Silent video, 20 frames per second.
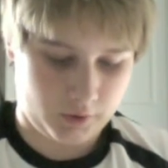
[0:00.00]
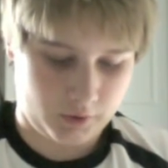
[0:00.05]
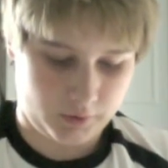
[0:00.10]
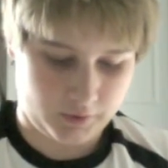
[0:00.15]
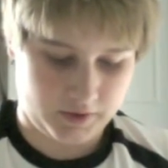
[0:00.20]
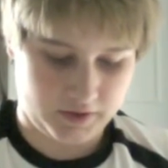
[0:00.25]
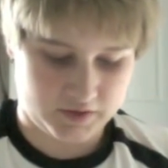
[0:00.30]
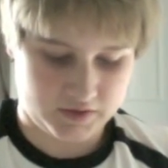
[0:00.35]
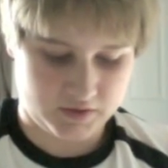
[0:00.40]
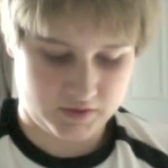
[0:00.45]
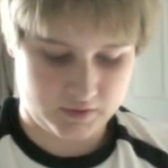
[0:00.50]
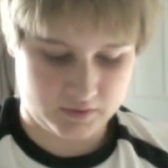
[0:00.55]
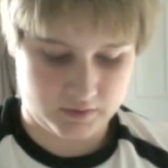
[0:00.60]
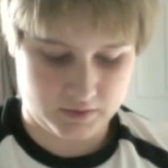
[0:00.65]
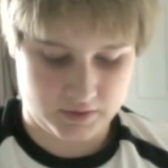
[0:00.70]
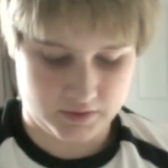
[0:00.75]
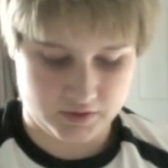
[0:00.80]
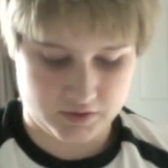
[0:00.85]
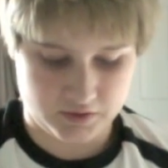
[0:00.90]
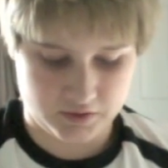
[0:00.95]
That's
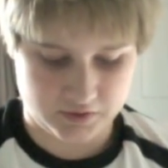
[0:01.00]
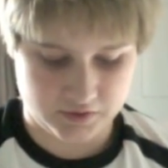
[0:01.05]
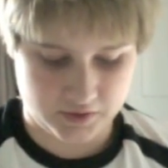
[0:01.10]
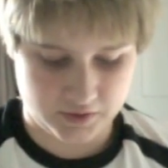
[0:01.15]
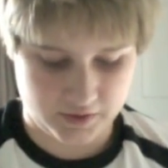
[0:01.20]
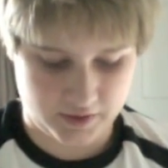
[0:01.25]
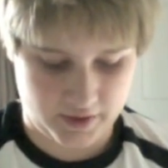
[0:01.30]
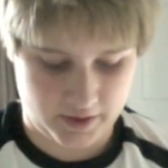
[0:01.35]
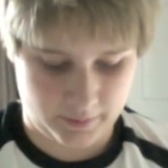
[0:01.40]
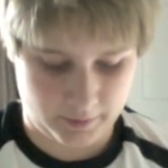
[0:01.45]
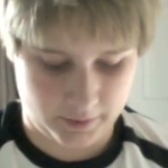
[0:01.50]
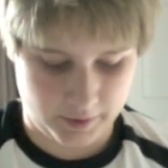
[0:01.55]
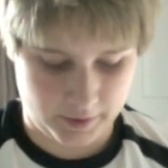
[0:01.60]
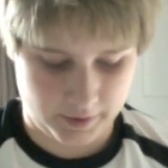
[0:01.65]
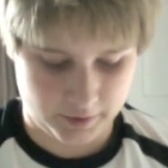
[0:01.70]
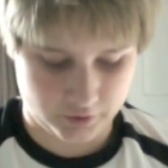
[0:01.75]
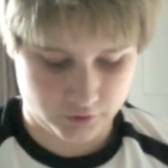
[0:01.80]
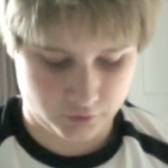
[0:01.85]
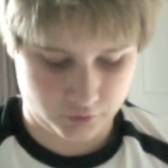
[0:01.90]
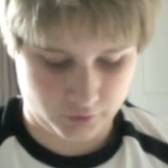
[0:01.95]
just gonna happen
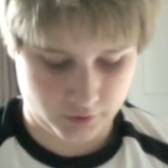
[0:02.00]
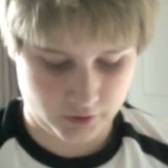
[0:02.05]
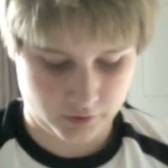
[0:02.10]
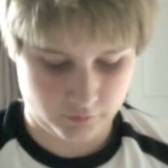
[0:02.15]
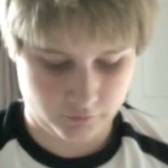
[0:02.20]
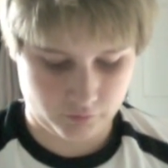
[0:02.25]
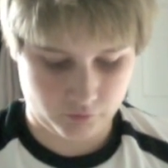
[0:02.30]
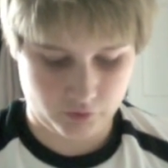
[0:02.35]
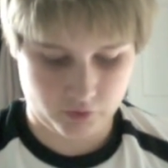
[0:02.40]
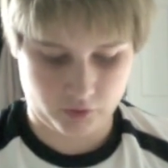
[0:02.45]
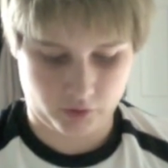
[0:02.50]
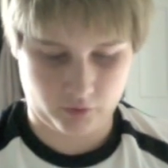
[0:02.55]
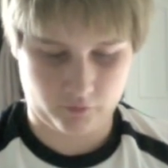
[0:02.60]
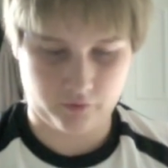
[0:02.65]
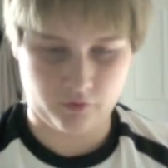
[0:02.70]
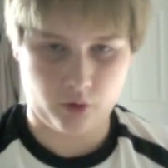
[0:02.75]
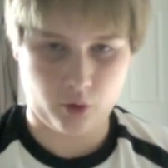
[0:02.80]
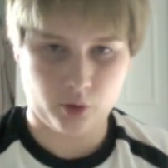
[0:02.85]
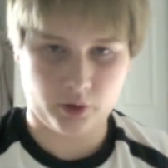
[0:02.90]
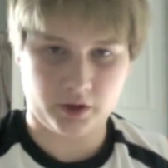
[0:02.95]
naturally, and you can
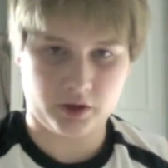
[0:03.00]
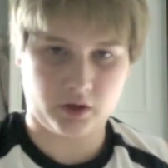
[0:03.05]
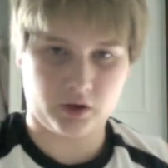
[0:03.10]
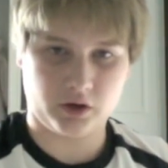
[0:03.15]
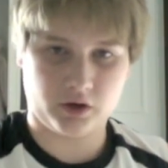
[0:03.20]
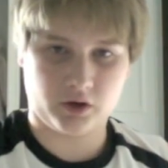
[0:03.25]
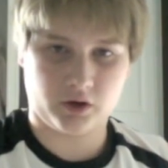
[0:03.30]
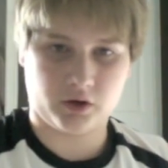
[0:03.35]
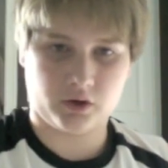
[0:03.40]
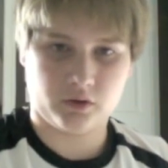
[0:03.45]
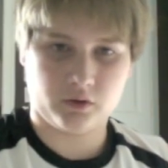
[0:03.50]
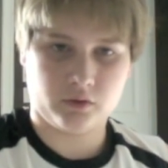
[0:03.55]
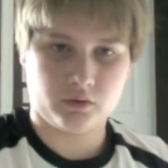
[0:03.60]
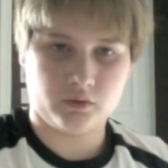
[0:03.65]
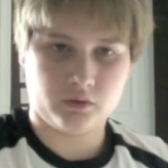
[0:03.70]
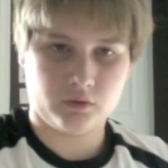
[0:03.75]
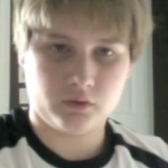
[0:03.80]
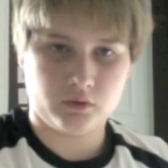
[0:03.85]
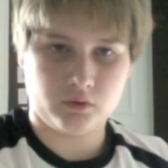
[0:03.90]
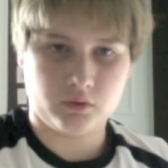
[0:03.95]
fold it here,
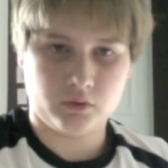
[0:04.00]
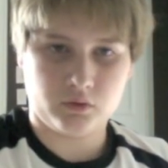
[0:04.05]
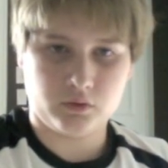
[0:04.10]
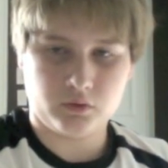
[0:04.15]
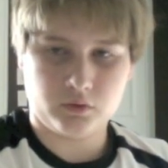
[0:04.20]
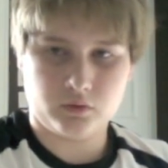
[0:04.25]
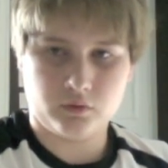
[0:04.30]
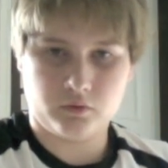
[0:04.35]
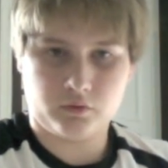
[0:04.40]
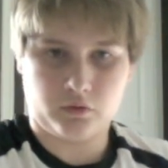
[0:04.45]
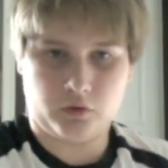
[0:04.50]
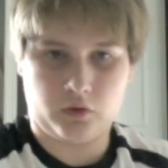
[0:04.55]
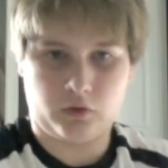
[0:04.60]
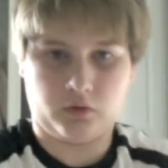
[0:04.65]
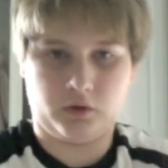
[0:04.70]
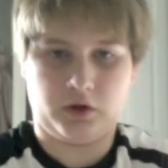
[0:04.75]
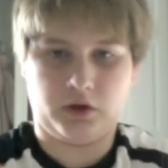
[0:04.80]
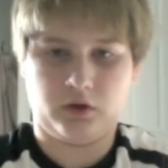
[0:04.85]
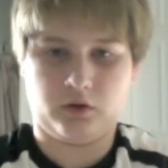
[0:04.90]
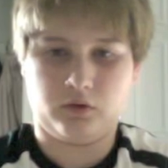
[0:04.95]

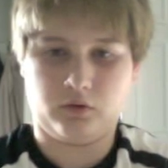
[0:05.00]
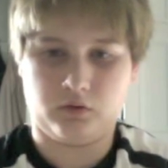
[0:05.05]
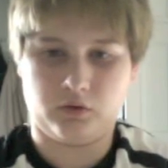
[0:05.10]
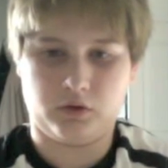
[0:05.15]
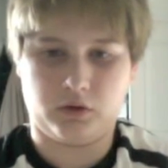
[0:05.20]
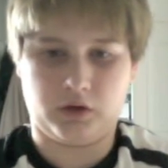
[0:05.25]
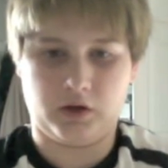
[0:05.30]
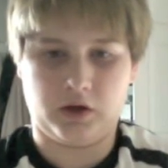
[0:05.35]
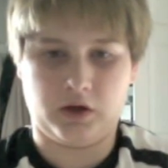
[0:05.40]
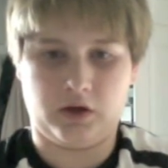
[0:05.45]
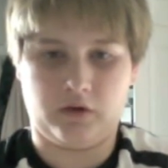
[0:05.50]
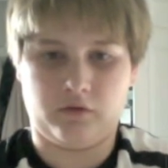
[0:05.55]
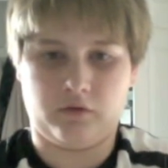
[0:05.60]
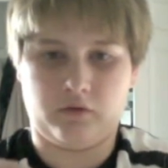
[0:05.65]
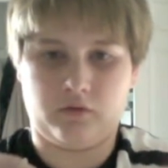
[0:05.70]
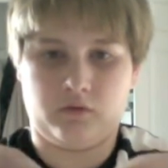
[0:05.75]
fold it in half.